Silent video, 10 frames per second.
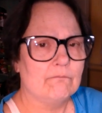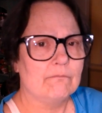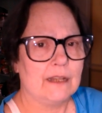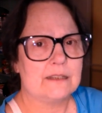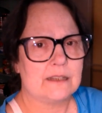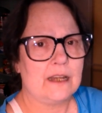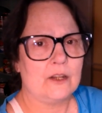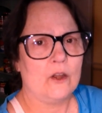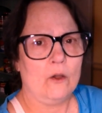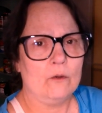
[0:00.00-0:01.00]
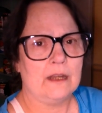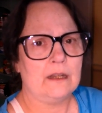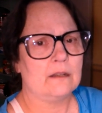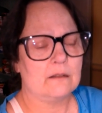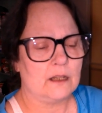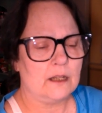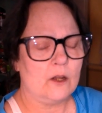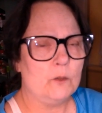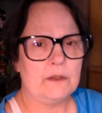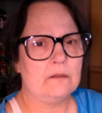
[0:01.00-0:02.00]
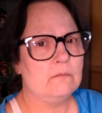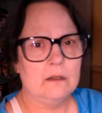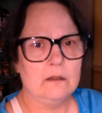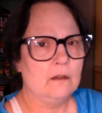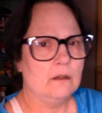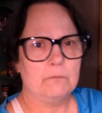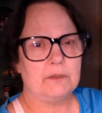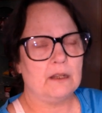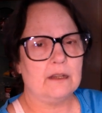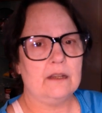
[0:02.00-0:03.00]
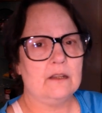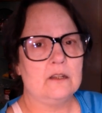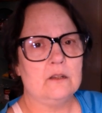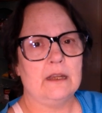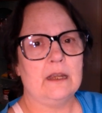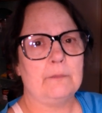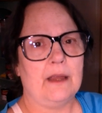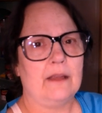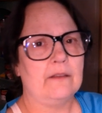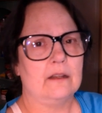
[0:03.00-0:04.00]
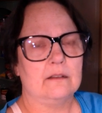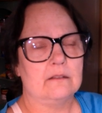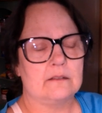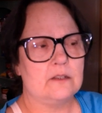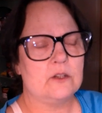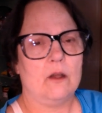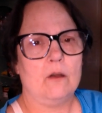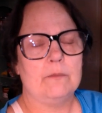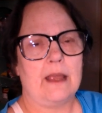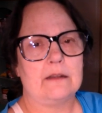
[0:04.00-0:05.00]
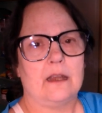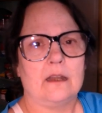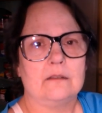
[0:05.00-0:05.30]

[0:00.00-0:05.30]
They say you go get it cut open, plug in the new hip, and they send you home that day.